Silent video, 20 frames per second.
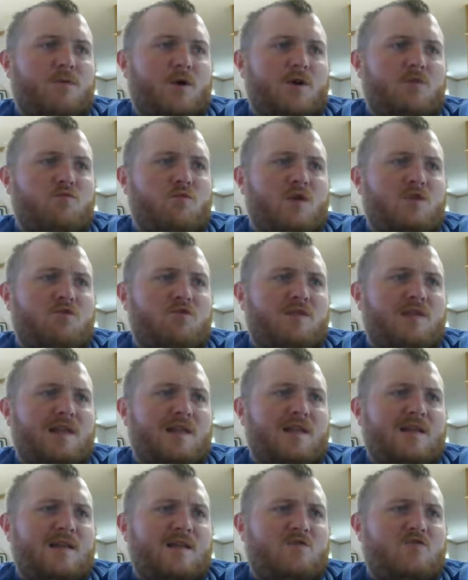Board rules as
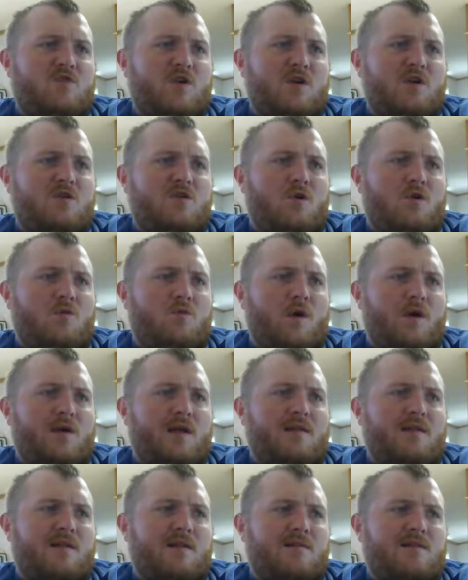the student who work
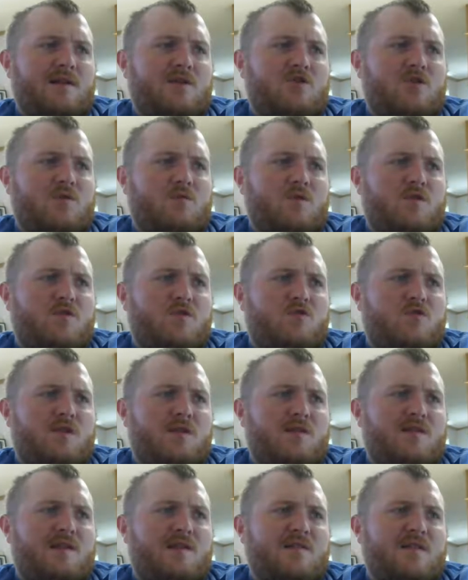as a teacher and research and
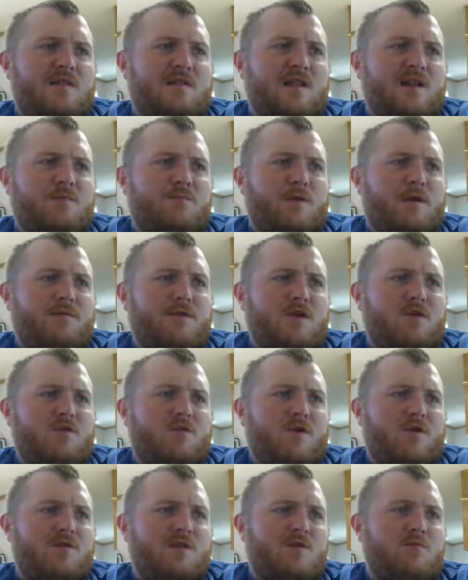assistants at a private
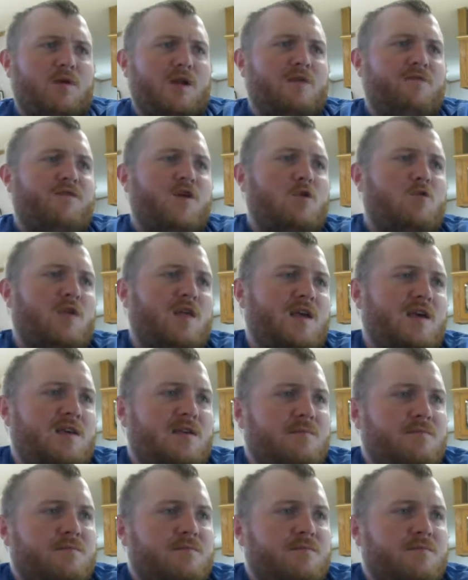university with a federal aid.